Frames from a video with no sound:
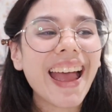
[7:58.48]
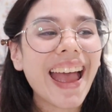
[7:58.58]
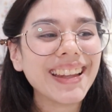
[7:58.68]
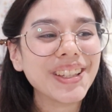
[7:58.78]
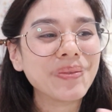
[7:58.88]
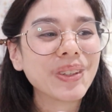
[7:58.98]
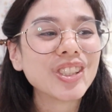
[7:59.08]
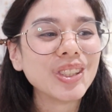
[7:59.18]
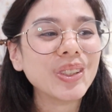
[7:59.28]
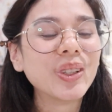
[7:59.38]
and number
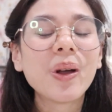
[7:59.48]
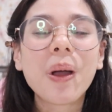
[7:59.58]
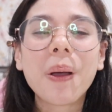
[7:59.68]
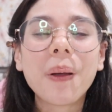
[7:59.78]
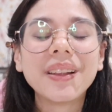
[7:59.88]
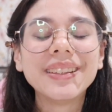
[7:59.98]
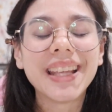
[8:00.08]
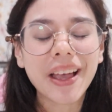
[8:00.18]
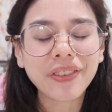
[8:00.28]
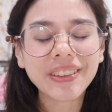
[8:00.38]
two,
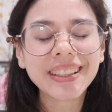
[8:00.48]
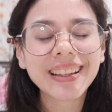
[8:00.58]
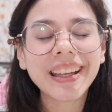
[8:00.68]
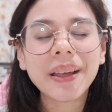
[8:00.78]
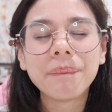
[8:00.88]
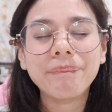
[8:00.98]
definitely